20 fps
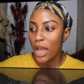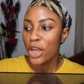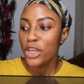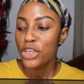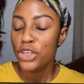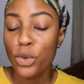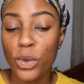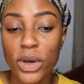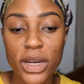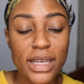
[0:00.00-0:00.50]

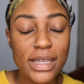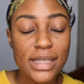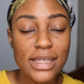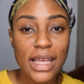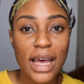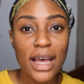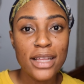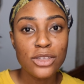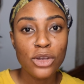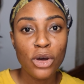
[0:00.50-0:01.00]
You want to
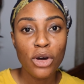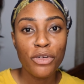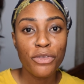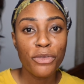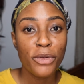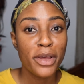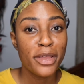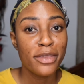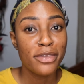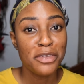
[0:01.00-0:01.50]
start
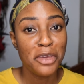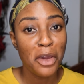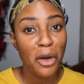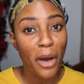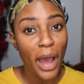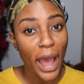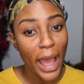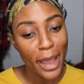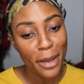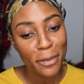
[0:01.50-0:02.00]
off with
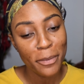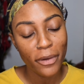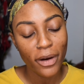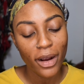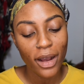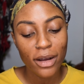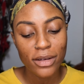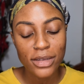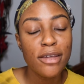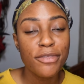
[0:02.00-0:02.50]
your
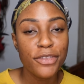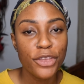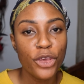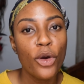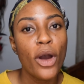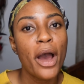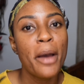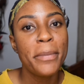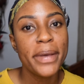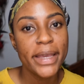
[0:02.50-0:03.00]
eyebrows. If
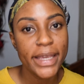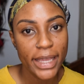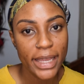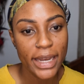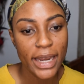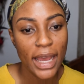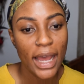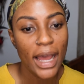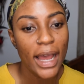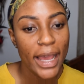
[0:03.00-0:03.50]
you are a
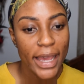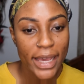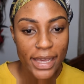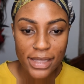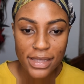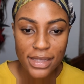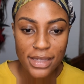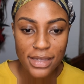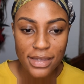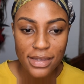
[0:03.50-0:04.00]
beginner,
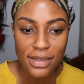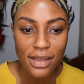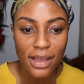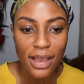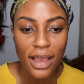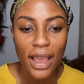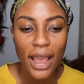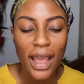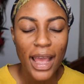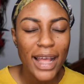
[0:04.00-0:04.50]
it's
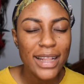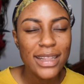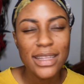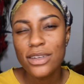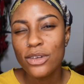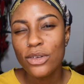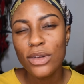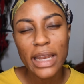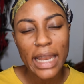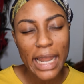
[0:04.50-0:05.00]
a
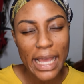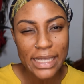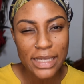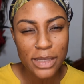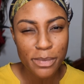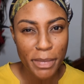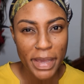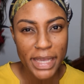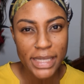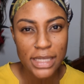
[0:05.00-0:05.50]
little
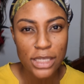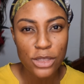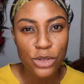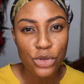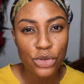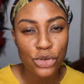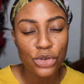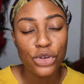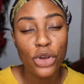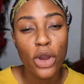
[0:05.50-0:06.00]
less messy
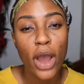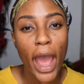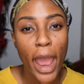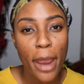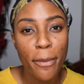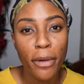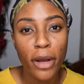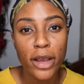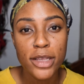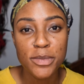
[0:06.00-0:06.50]
to do your
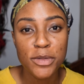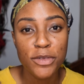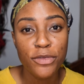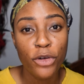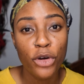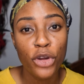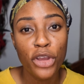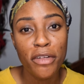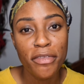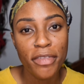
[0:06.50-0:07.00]
eyebrows
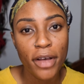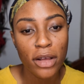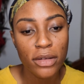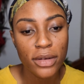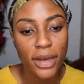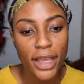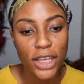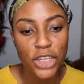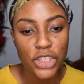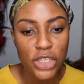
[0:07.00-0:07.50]
before your
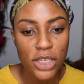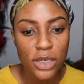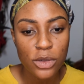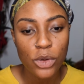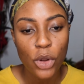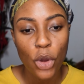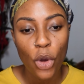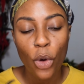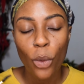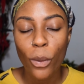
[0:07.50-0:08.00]

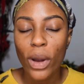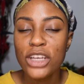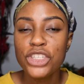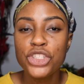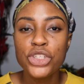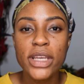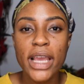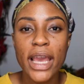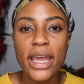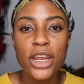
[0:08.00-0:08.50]
foundation.
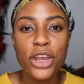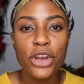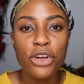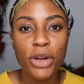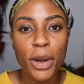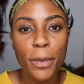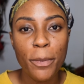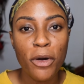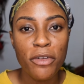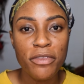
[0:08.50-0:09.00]
Once you get a
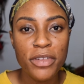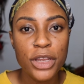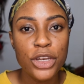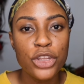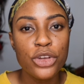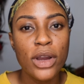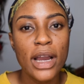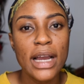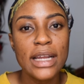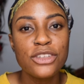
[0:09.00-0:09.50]
grip of it,
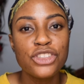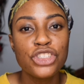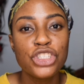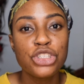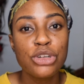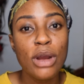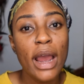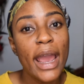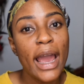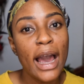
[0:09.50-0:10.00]
you can
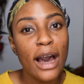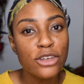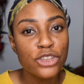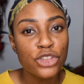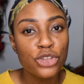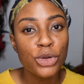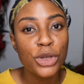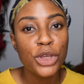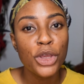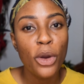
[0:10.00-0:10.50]
try out
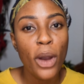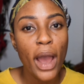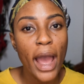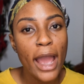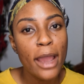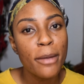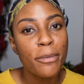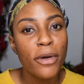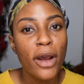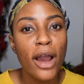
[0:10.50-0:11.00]
doing your
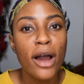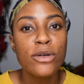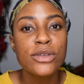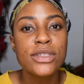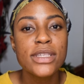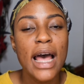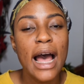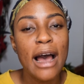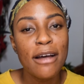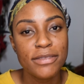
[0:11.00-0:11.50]

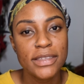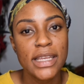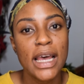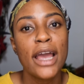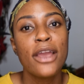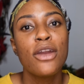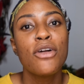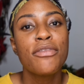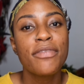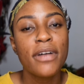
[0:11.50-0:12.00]
eyebrows
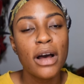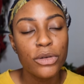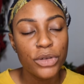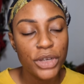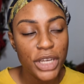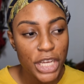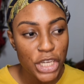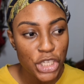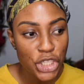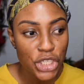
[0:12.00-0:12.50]
after your
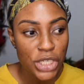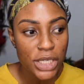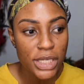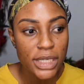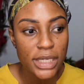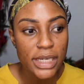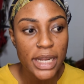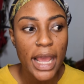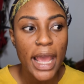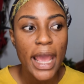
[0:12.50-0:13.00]

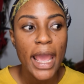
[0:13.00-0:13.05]
foundation,